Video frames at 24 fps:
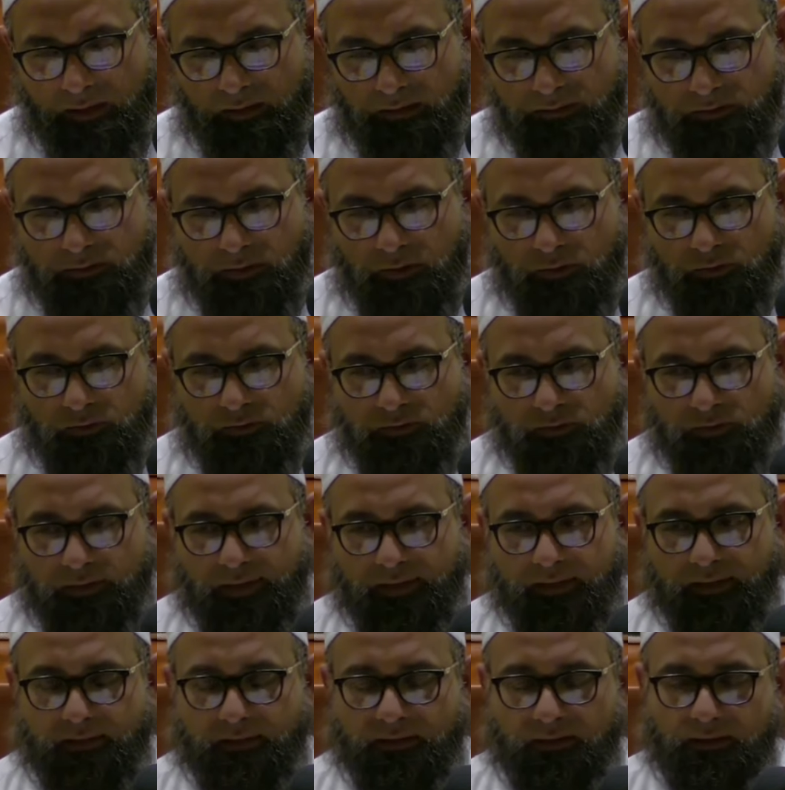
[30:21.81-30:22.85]
So,
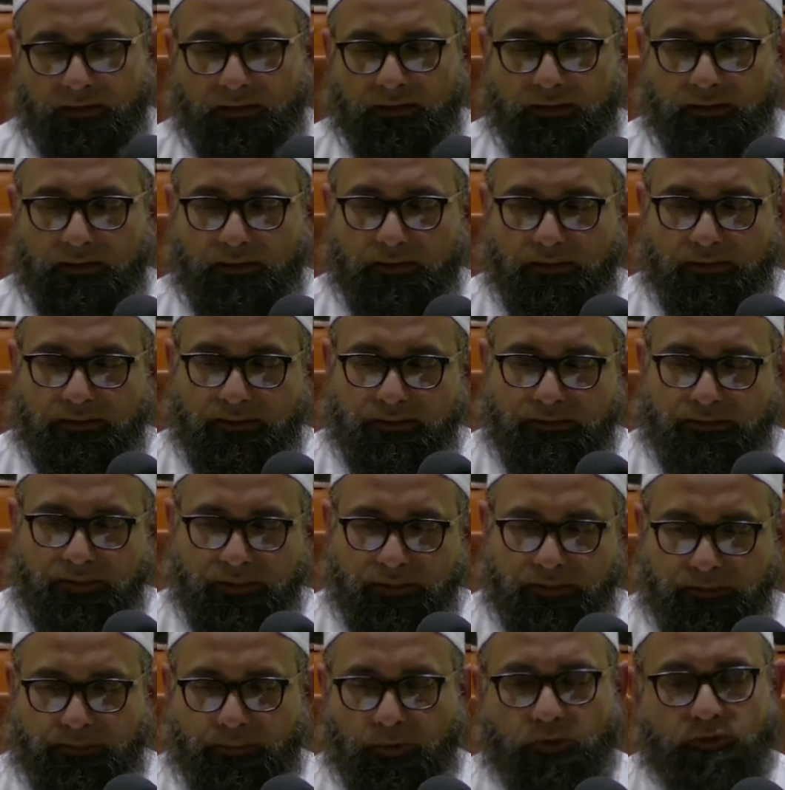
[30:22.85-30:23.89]
like, this
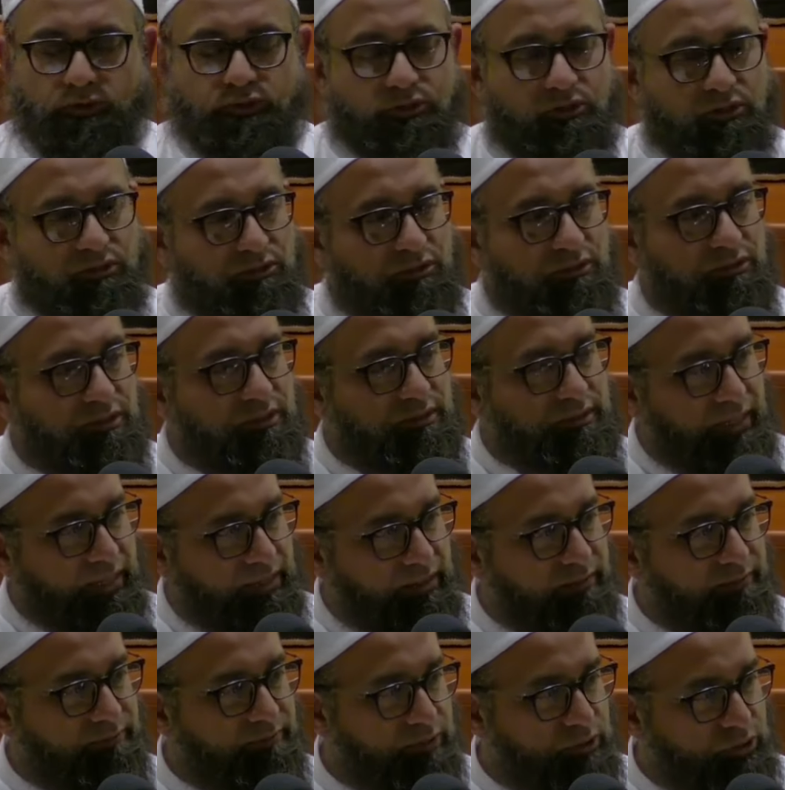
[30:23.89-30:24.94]
exposure to the
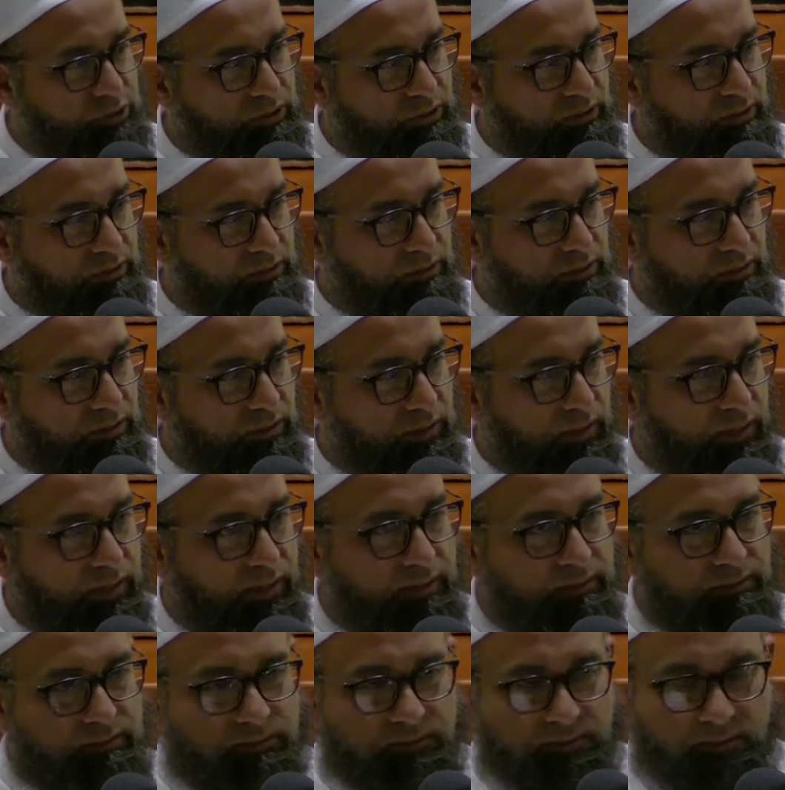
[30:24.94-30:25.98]
television
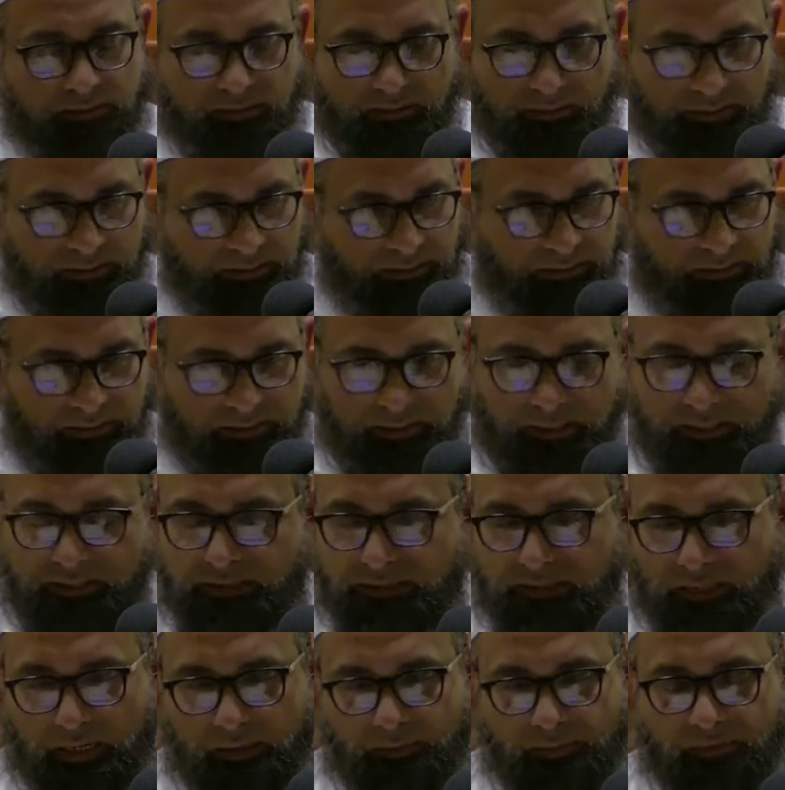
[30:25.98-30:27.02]
and
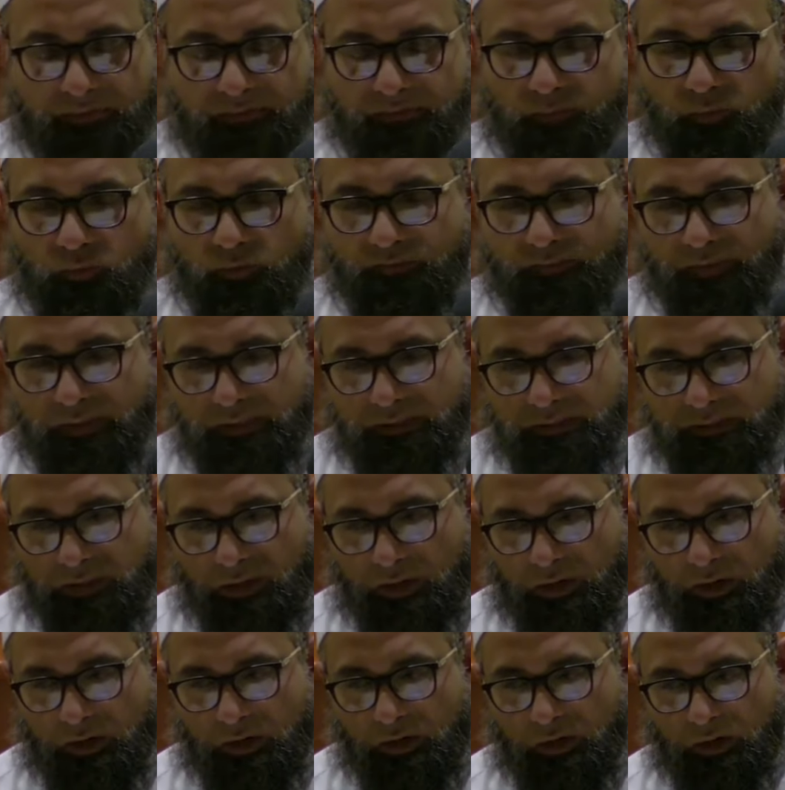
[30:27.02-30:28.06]
these type of movies
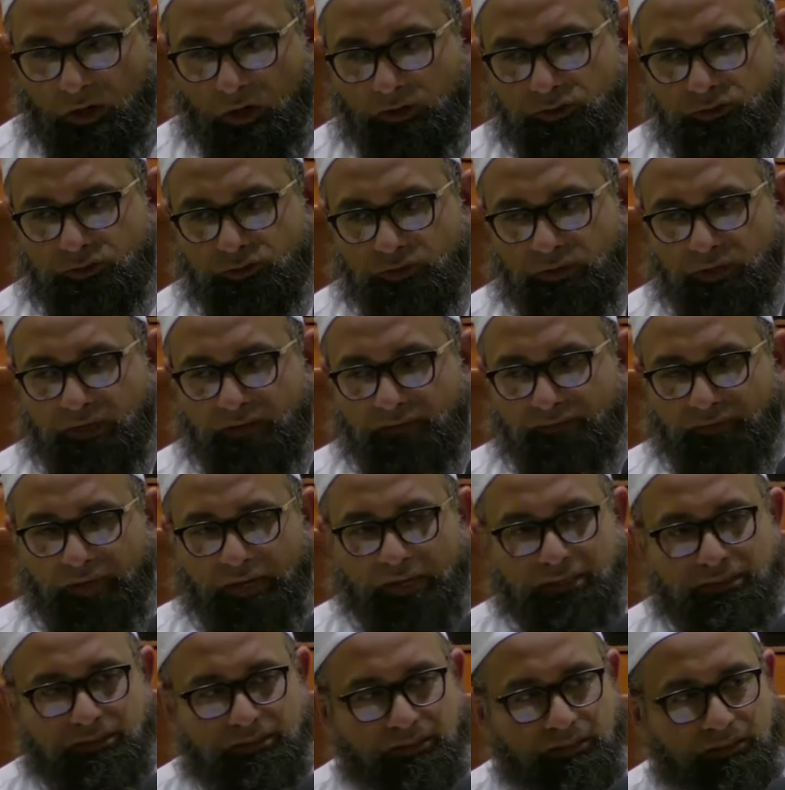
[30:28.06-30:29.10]
also
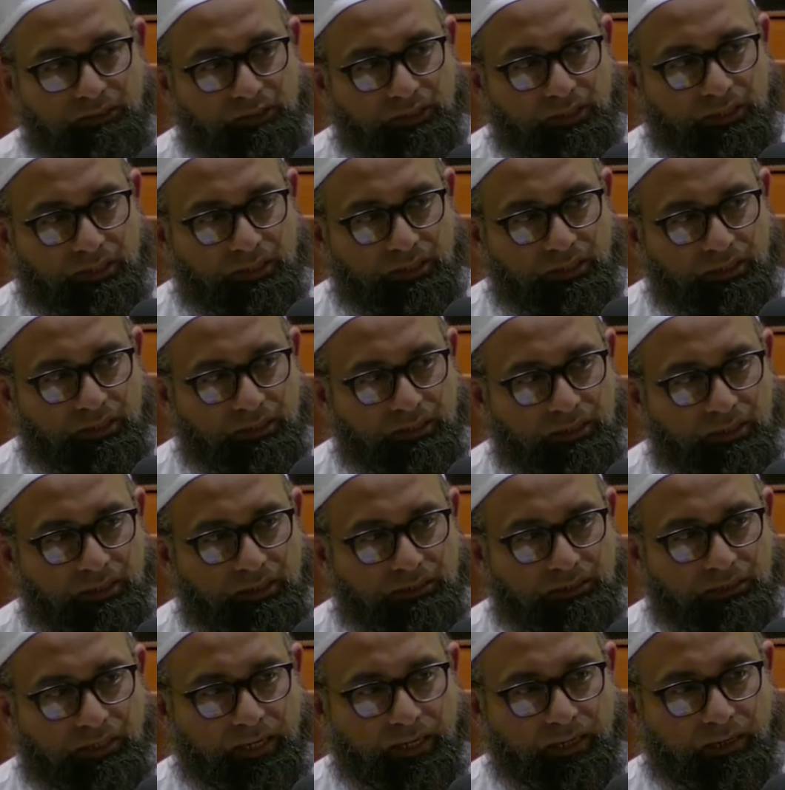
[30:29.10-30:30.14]
invites the jinn.
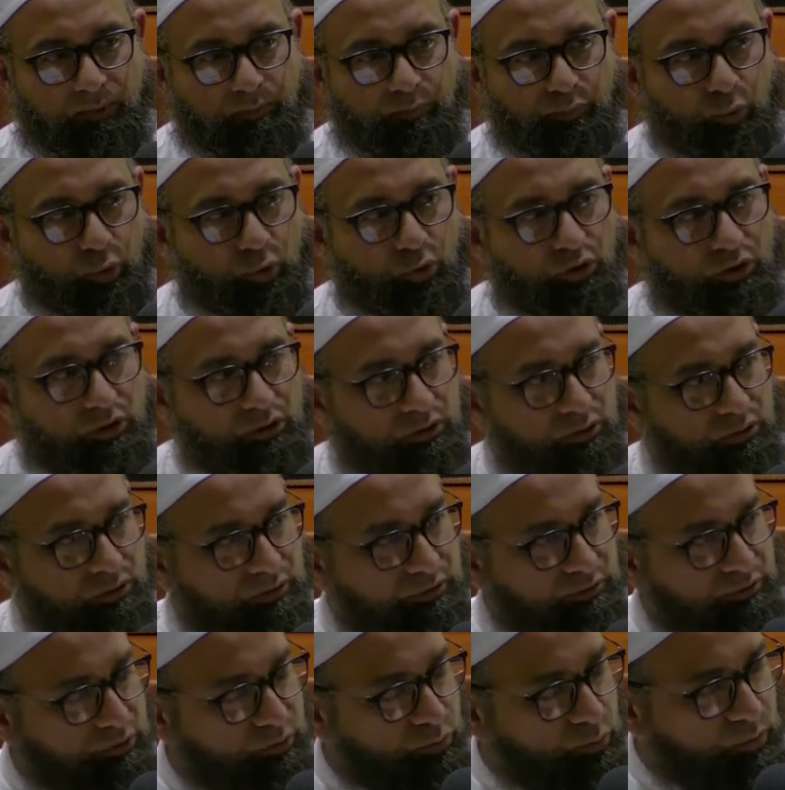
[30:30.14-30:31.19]
It's like a
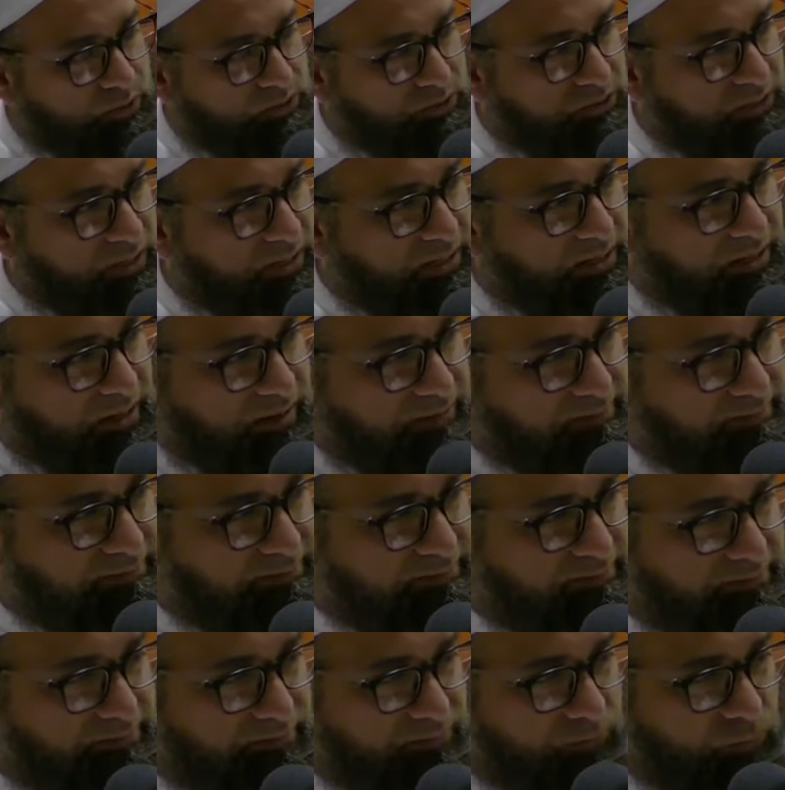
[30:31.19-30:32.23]
portal through which they come,
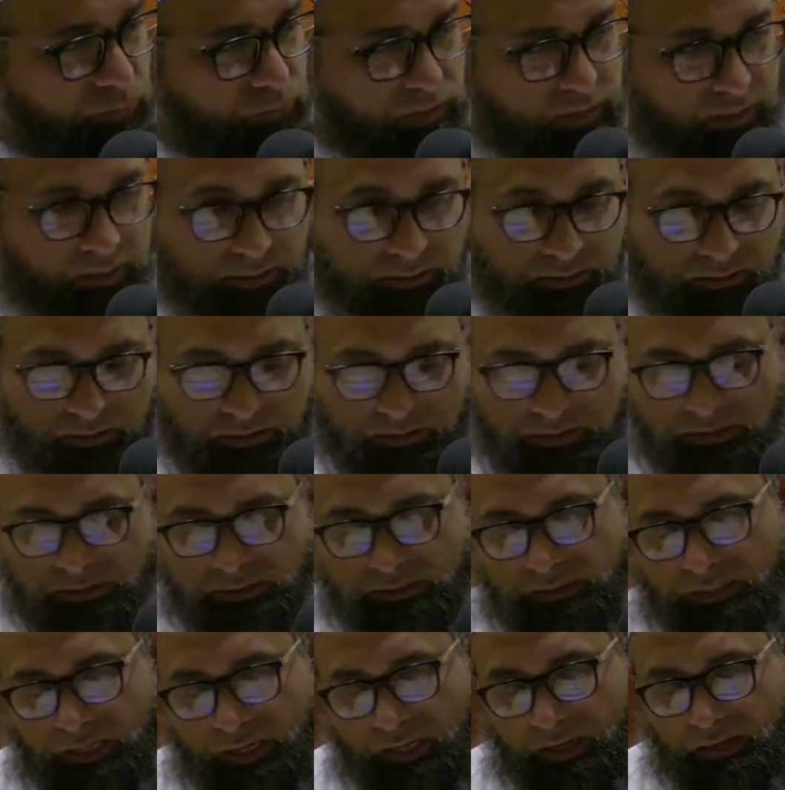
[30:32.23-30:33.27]
right? So
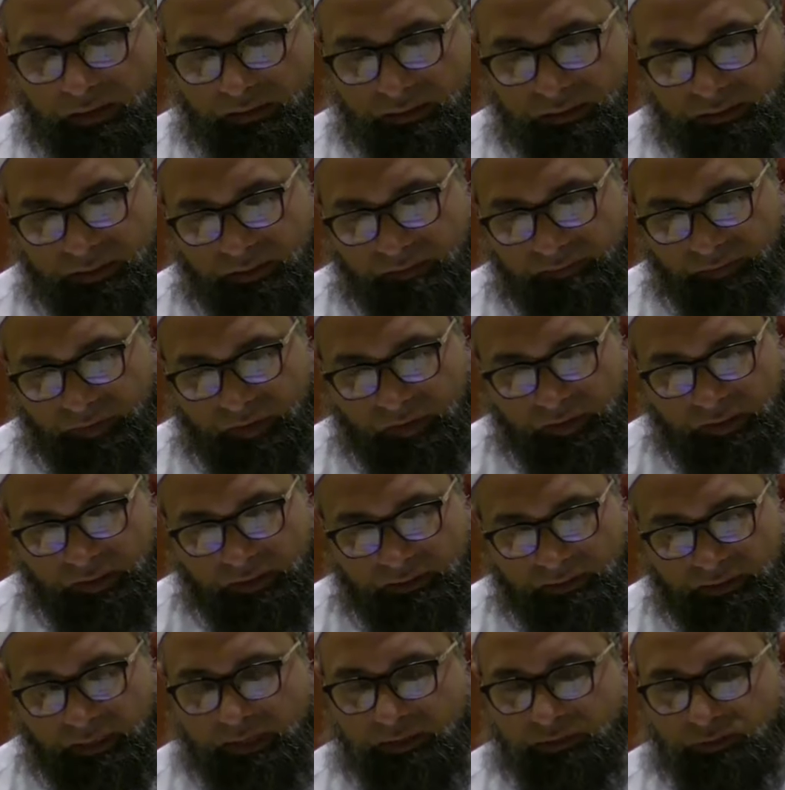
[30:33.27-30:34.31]
these are very
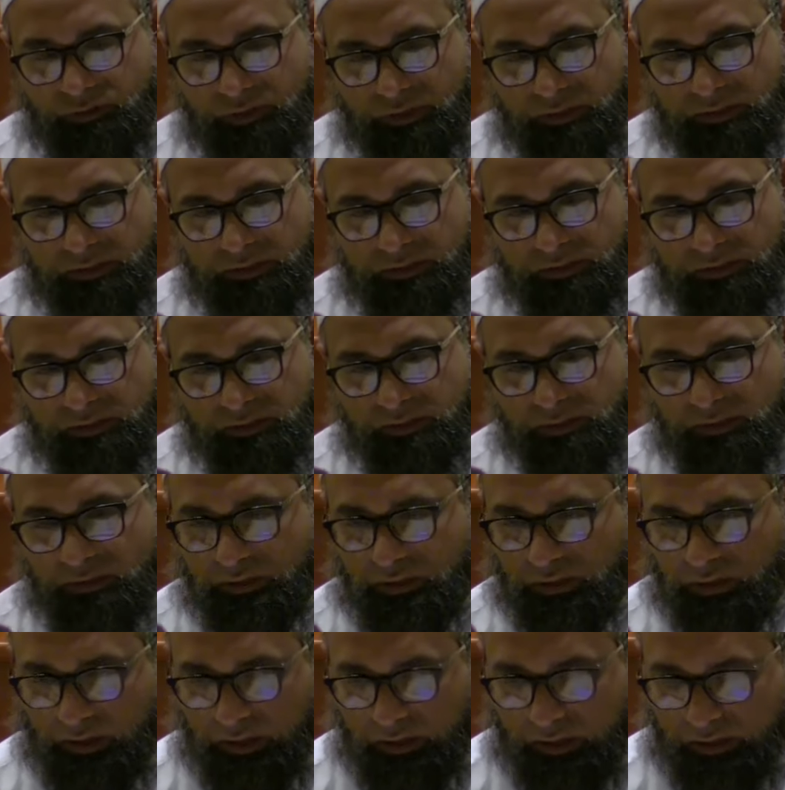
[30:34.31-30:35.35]
dangerous
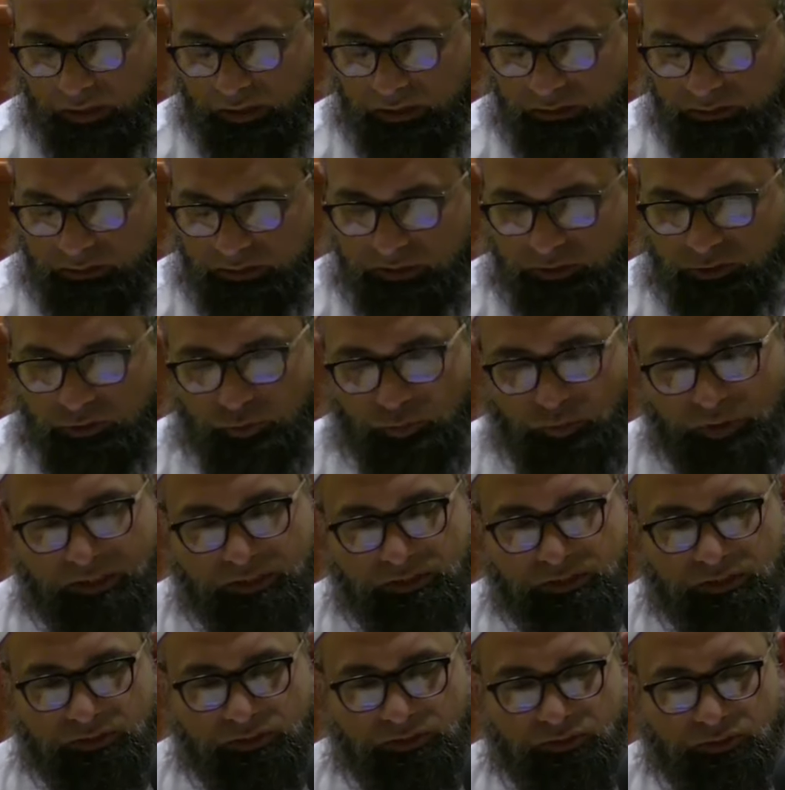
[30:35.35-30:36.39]

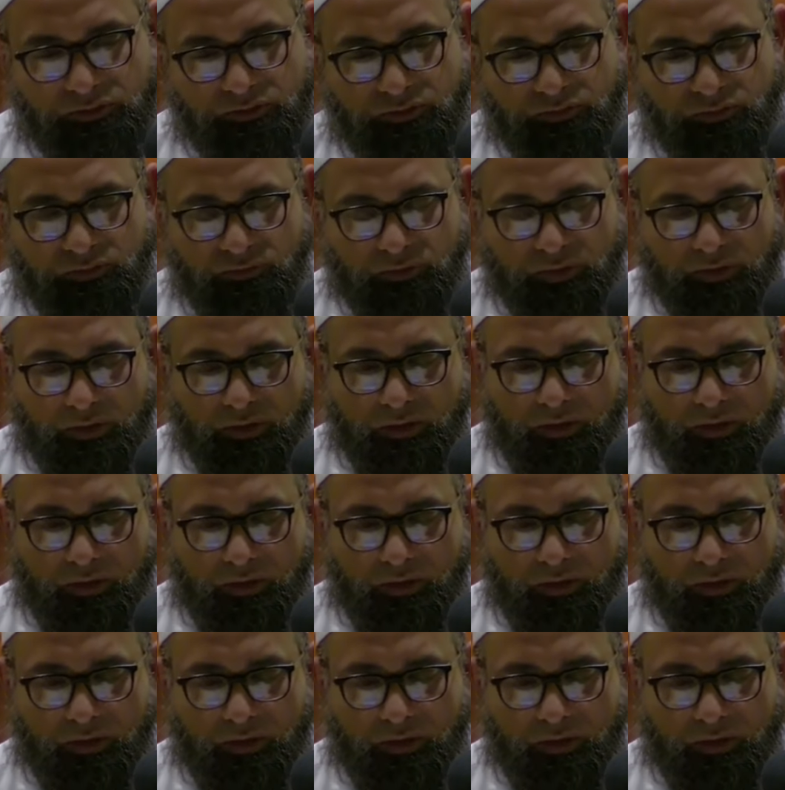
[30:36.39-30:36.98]
situations too.